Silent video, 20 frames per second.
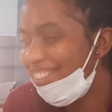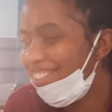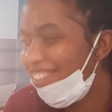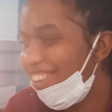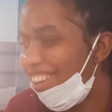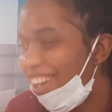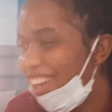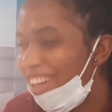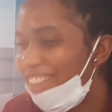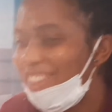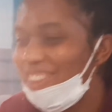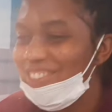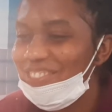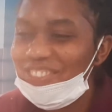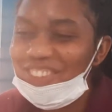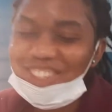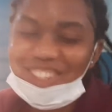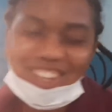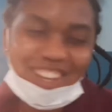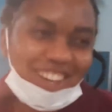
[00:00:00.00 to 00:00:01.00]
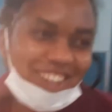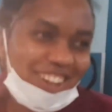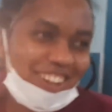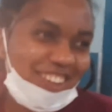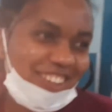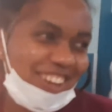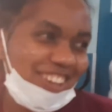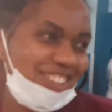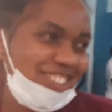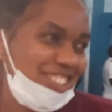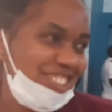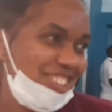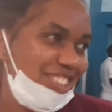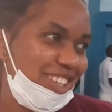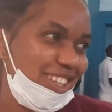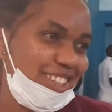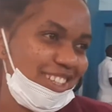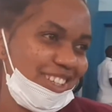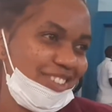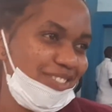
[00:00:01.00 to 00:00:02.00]
So yeah, that's basically what we do
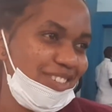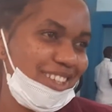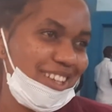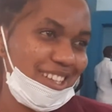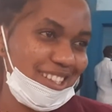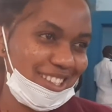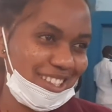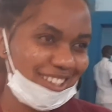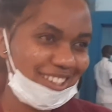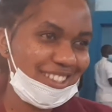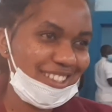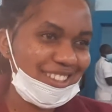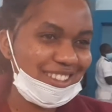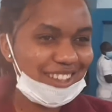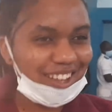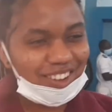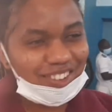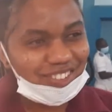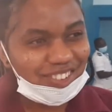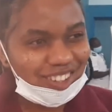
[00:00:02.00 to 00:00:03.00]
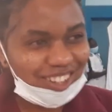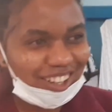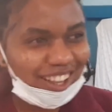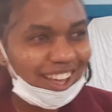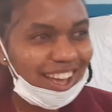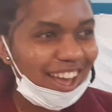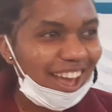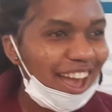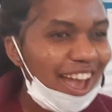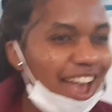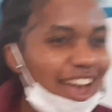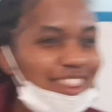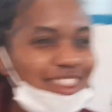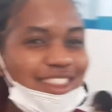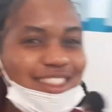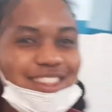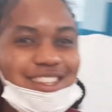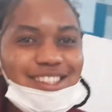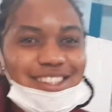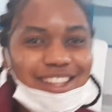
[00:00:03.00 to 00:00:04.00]
at the immunization table. And
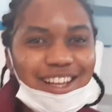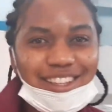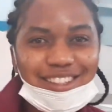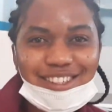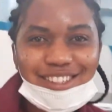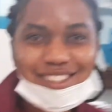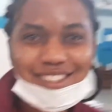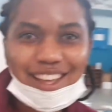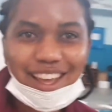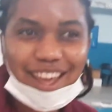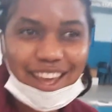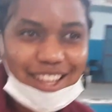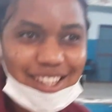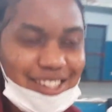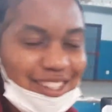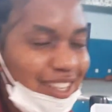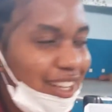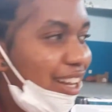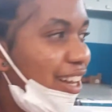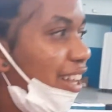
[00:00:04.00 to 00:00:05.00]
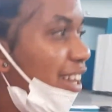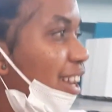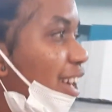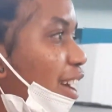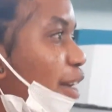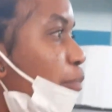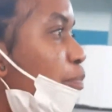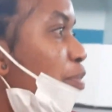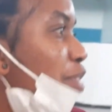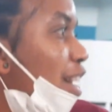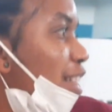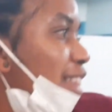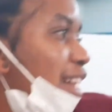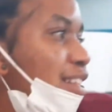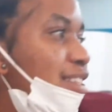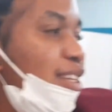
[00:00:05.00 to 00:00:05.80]
then this is like just the ANC clinic. That